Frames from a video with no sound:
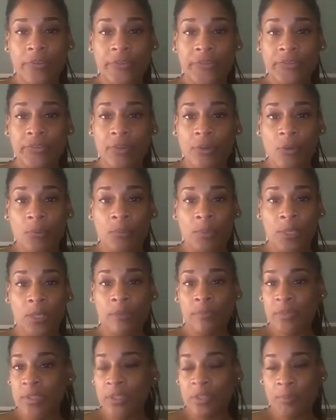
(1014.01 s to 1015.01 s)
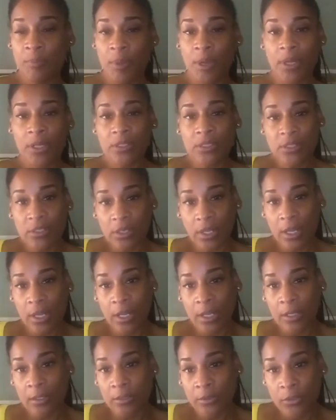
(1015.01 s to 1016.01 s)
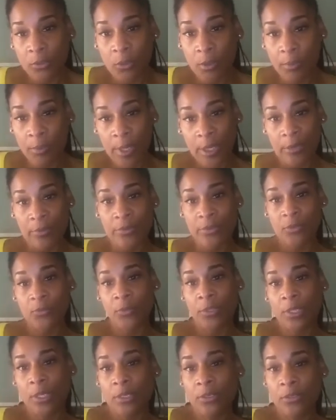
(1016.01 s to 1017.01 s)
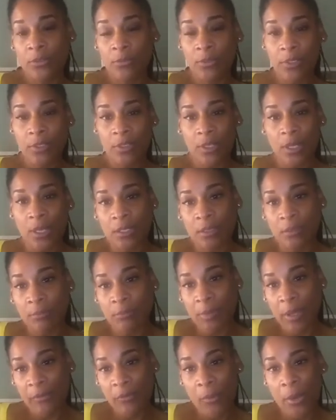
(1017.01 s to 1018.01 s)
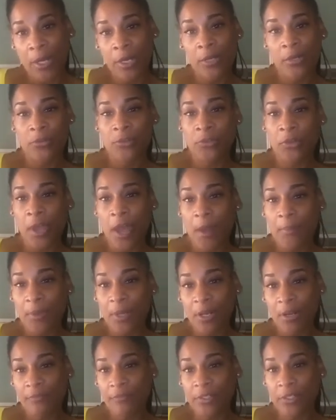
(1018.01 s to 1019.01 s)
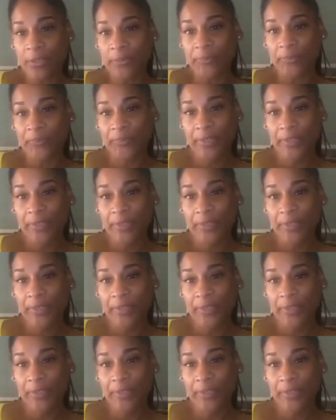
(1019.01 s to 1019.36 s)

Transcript: So beat them to the punch and do it better. So when they do it, everybody knows they're copying off of you.